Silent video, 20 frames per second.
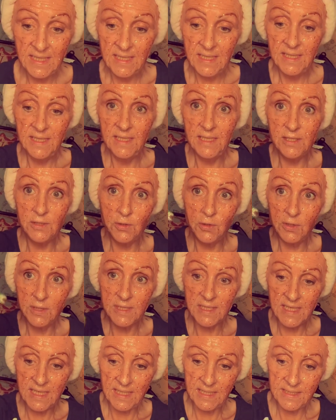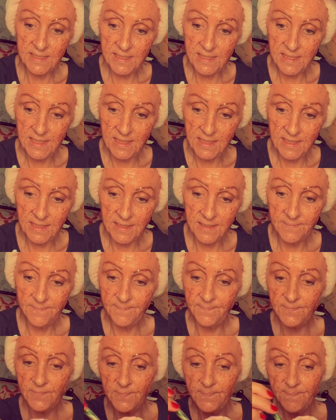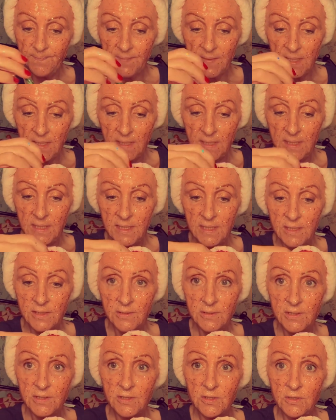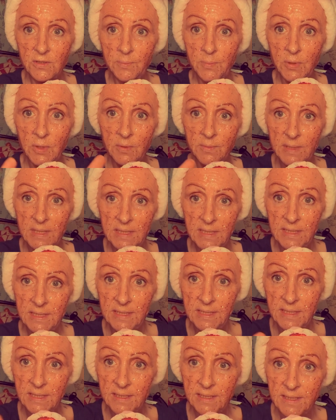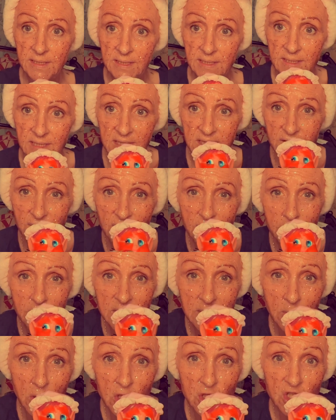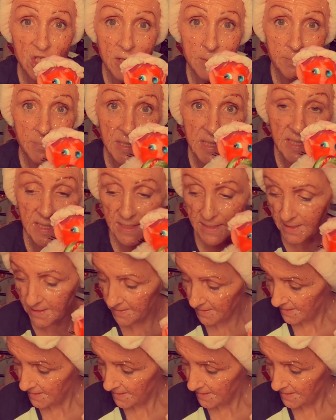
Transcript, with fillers: He's got his candy cane. I'm just going to pop that in there. That's for a wee munch in bed.